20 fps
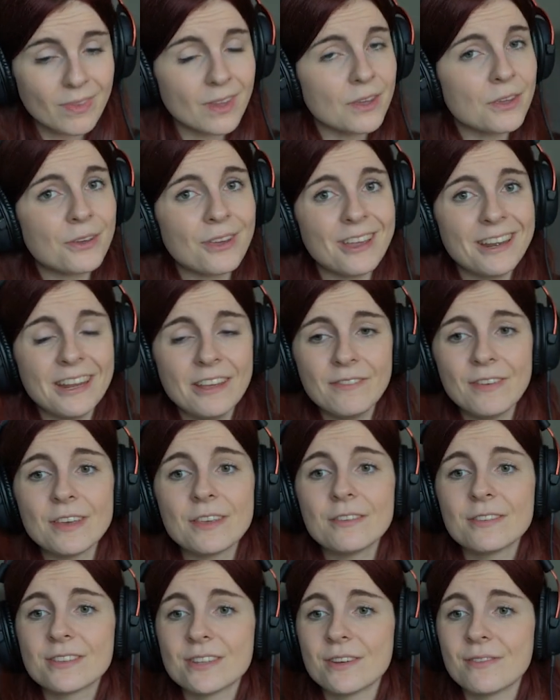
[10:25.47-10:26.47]
You can either
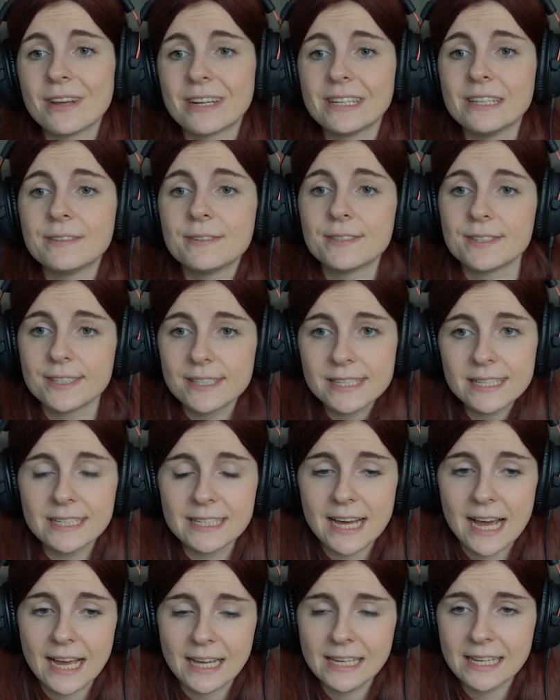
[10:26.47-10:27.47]
use directly the
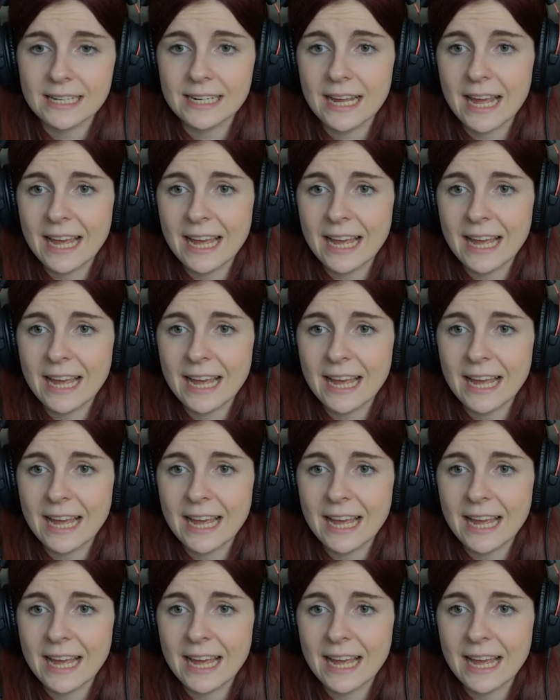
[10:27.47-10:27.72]
CLI, and I